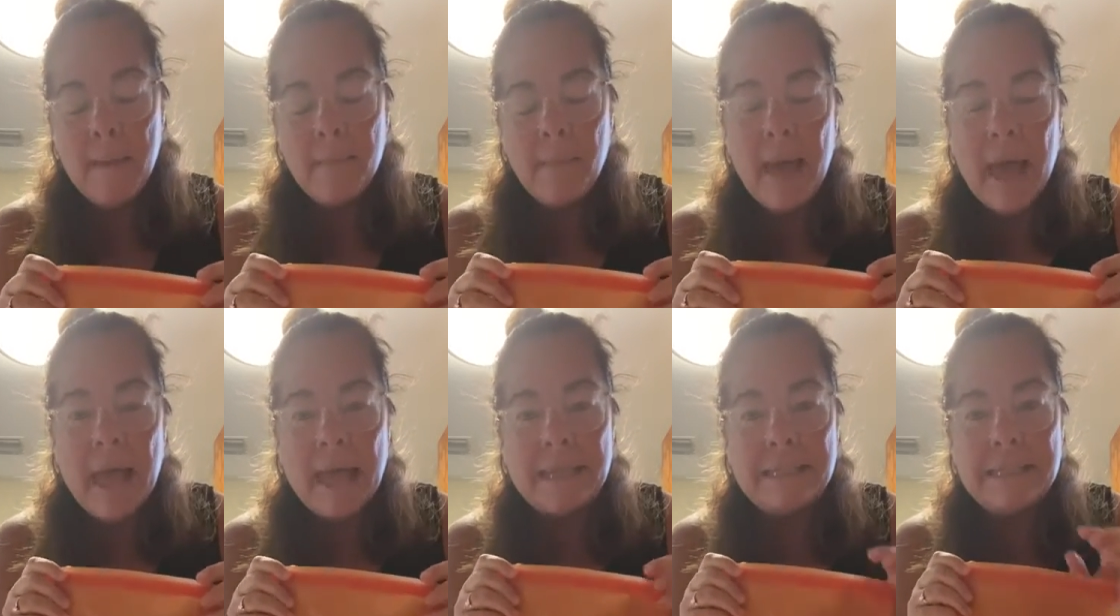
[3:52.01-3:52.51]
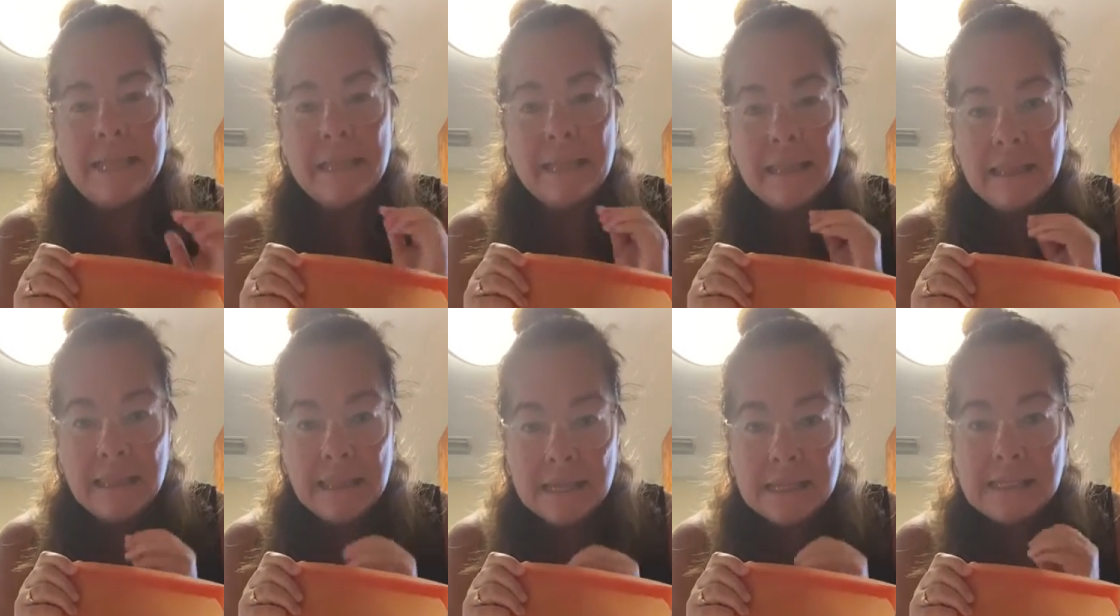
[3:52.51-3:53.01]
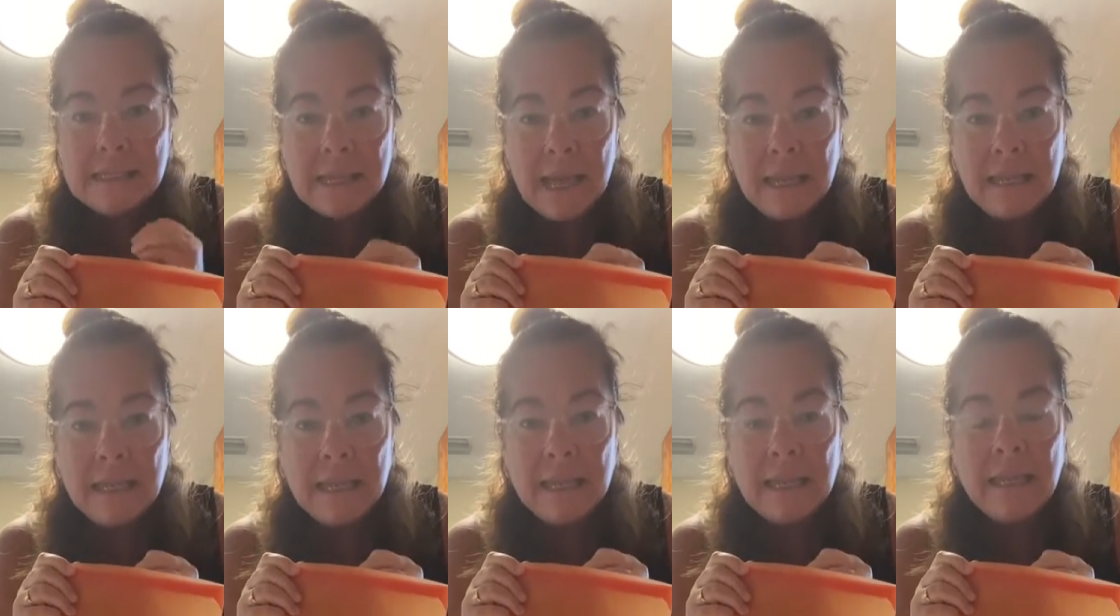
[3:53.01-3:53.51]
but this
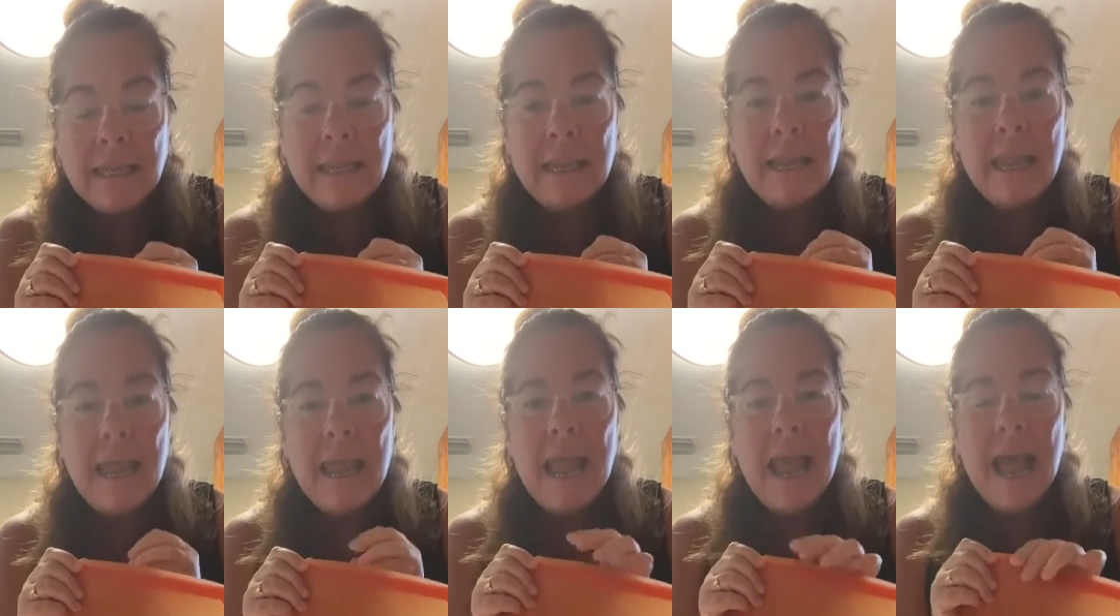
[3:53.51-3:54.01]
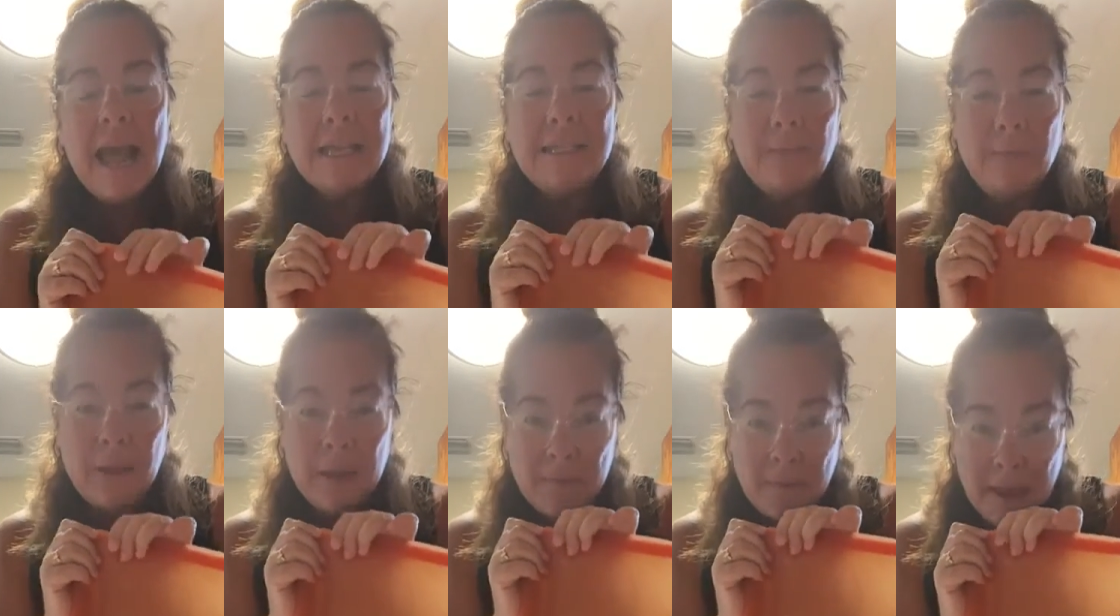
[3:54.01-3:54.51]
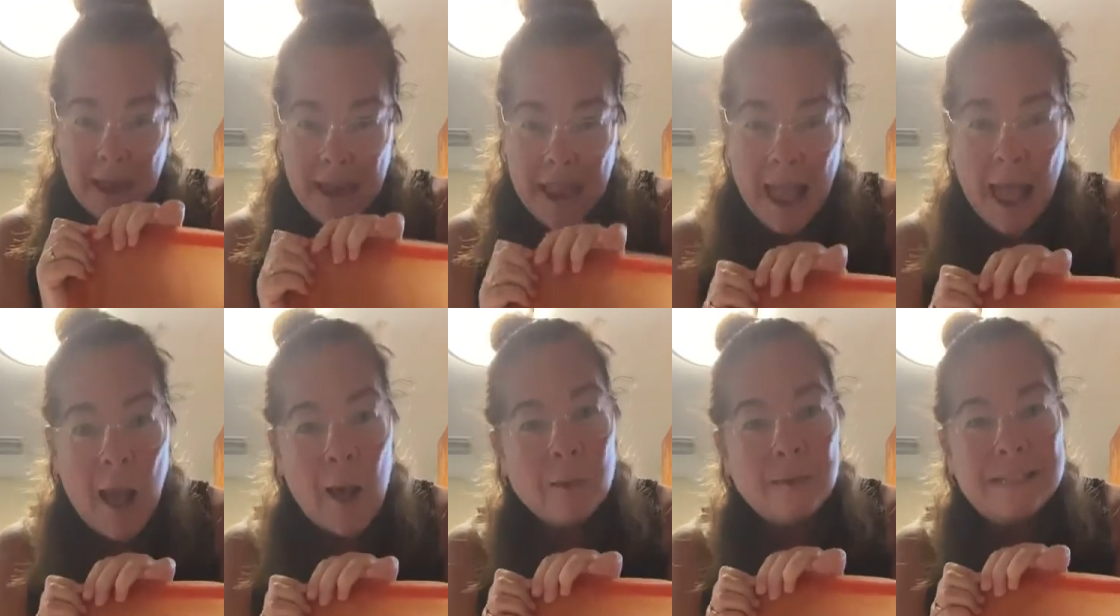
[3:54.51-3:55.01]
onion has been in my
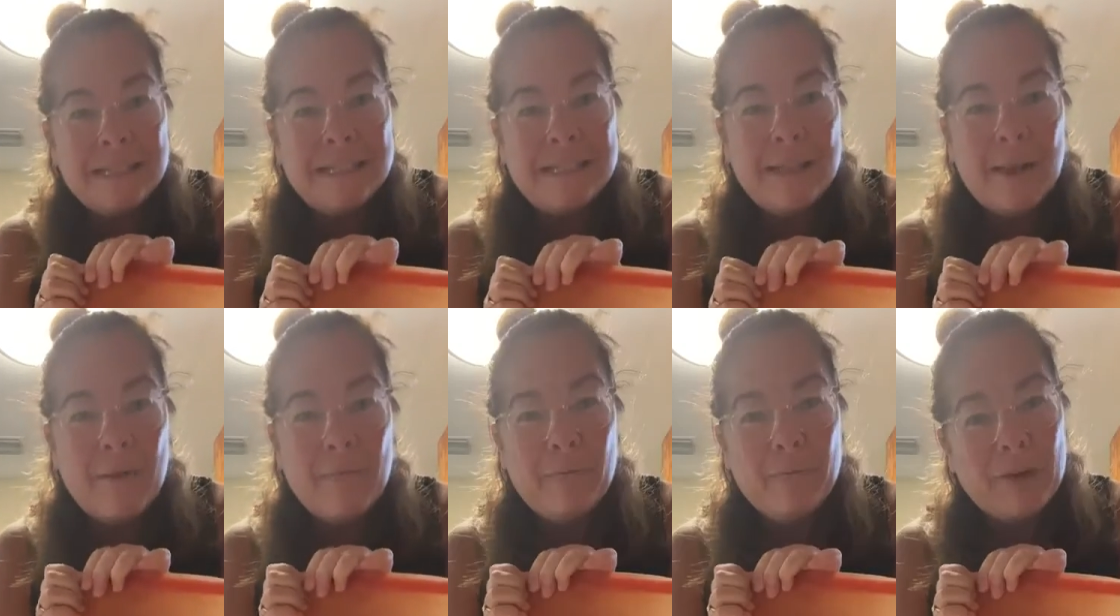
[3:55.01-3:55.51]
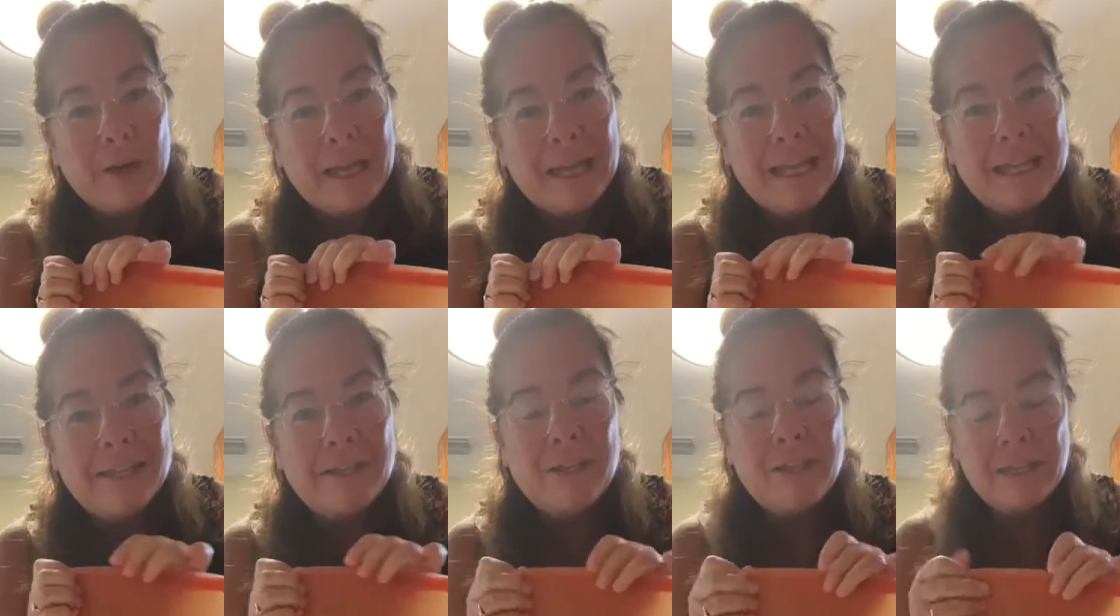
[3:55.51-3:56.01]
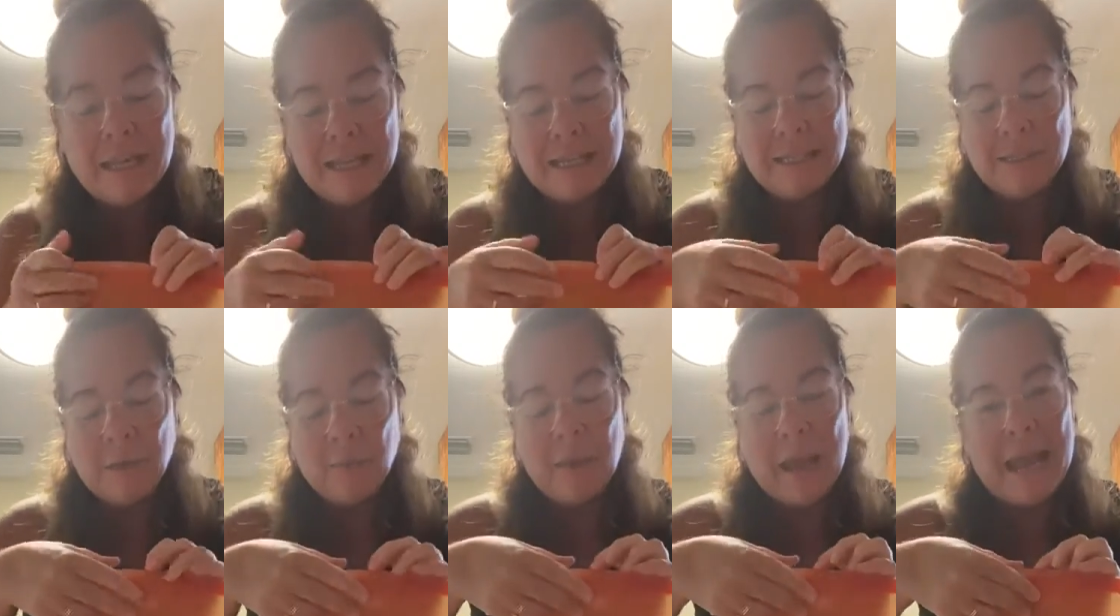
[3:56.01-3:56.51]
house fridge.
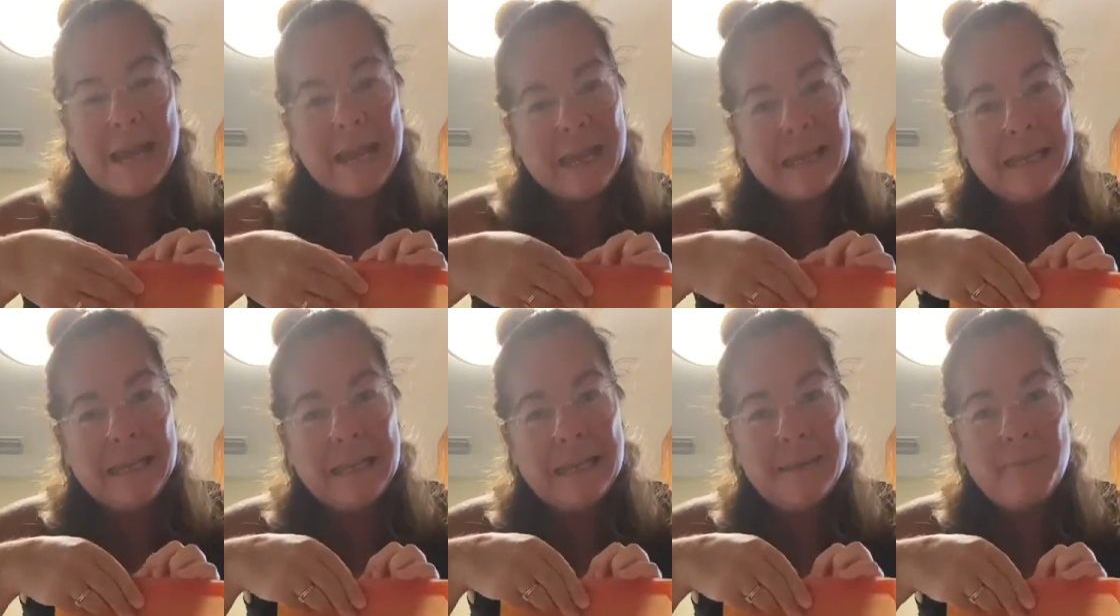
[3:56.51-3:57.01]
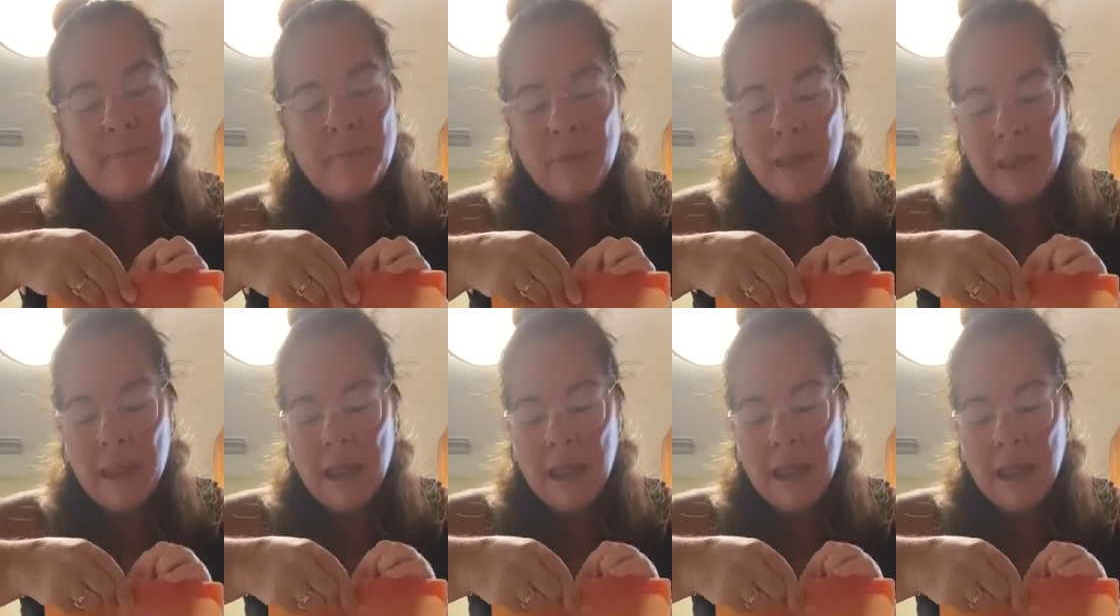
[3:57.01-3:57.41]
It's a red onion.